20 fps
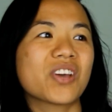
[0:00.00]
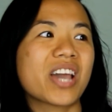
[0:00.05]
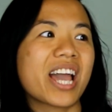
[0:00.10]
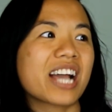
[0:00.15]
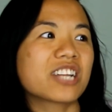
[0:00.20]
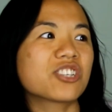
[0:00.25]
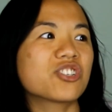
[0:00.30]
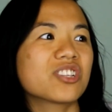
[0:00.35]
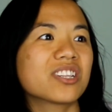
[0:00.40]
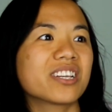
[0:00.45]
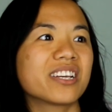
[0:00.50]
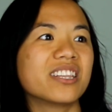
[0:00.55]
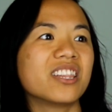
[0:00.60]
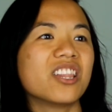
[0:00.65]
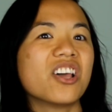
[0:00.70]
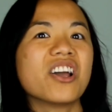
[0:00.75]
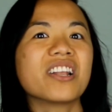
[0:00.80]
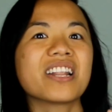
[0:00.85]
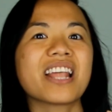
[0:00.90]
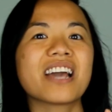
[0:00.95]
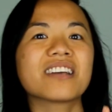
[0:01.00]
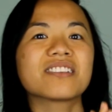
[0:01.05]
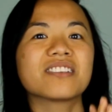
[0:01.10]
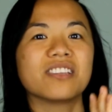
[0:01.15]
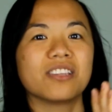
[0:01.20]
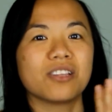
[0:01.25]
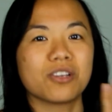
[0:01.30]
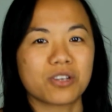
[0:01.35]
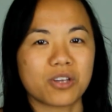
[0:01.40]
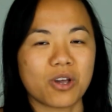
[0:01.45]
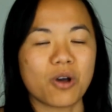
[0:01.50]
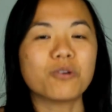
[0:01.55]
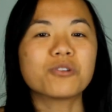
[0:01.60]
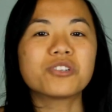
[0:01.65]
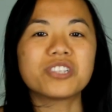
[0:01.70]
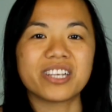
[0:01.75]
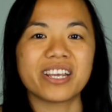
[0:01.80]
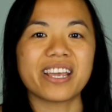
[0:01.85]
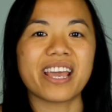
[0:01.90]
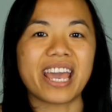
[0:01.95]
actually learn how to
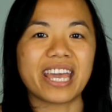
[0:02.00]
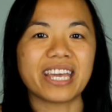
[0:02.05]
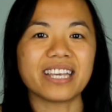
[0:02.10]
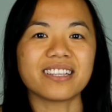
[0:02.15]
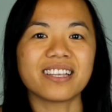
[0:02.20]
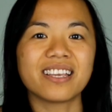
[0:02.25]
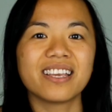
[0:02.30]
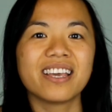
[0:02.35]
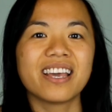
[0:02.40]
negotiate